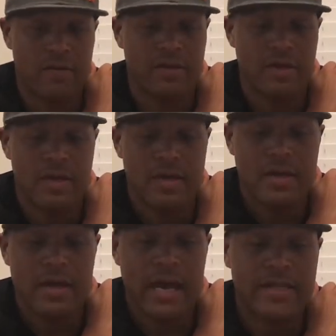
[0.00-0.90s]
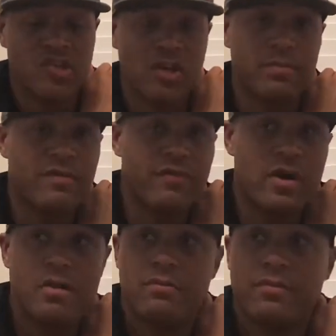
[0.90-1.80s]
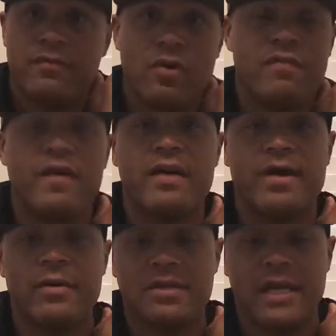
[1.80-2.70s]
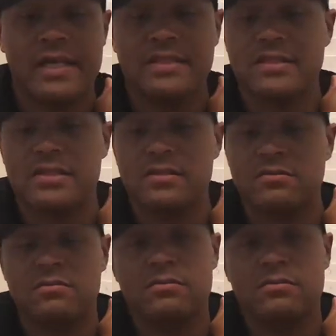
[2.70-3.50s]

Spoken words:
it. It took me from 4 or 5 hour days to